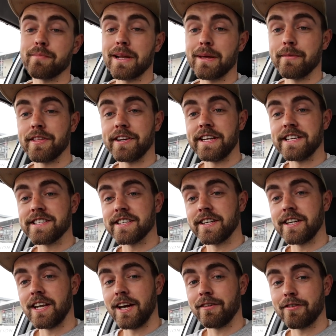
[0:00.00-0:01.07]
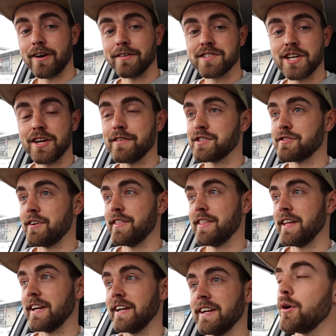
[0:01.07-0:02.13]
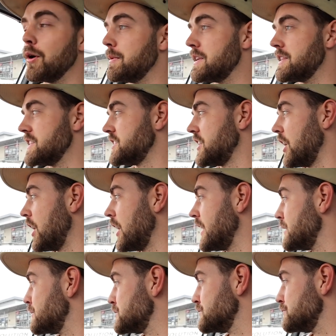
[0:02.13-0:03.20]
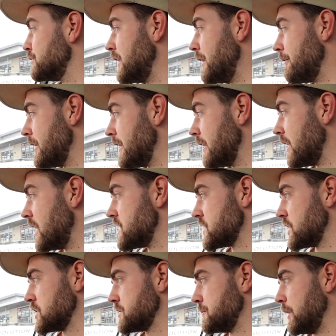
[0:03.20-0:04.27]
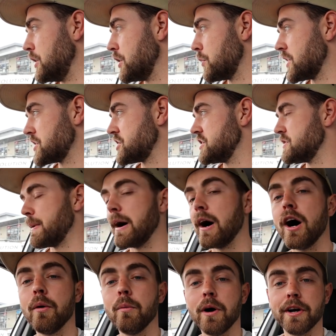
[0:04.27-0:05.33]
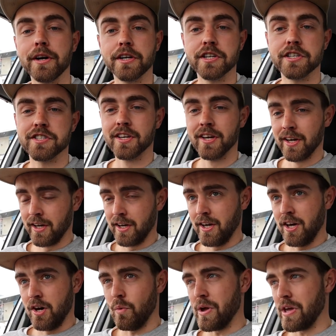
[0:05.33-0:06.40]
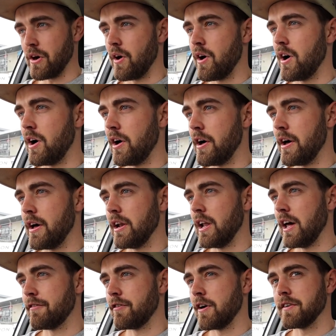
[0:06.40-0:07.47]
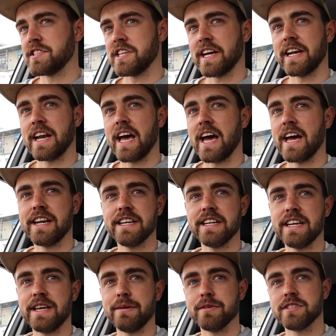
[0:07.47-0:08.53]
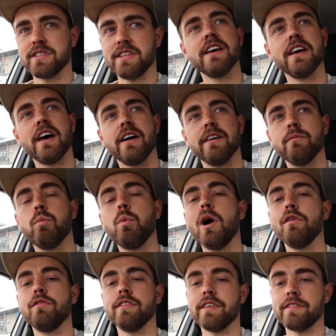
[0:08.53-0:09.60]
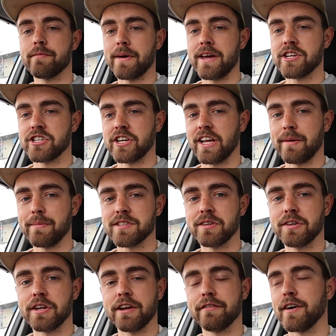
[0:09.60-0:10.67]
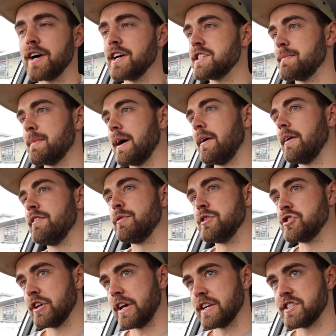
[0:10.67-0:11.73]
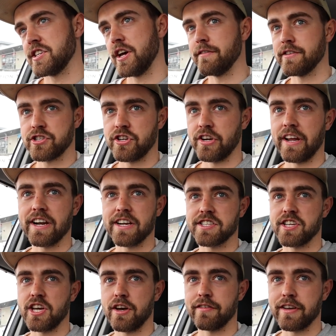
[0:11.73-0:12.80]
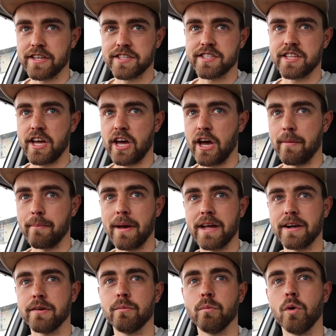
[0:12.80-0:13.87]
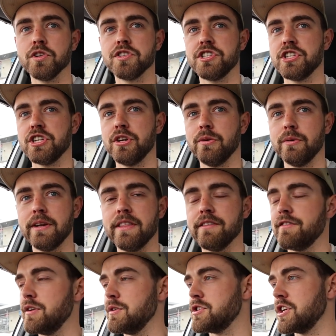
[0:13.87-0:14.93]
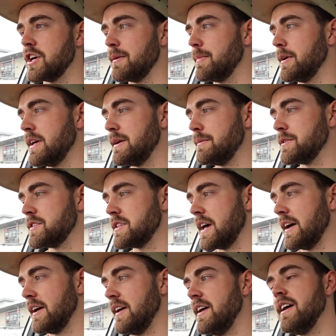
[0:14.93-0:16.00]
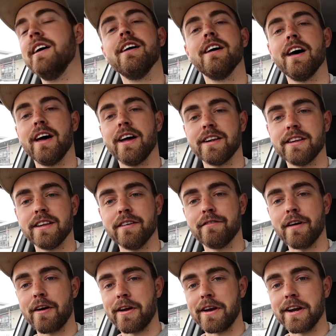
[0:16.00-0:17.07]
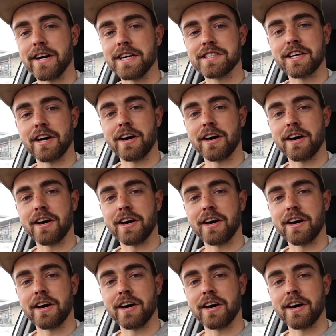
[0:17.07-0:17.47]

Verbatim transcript: in Plymouth and needs a life raft service or anything, pop into this guy. He was really, really nice. I asked him a load of questions about R1 because we got our life raft secondhand, and he was a wealth of information and gave me some good advice about if we should get it serviced, shouldn't get it serviced, and what to do in the future. But he was, yeah, a very nice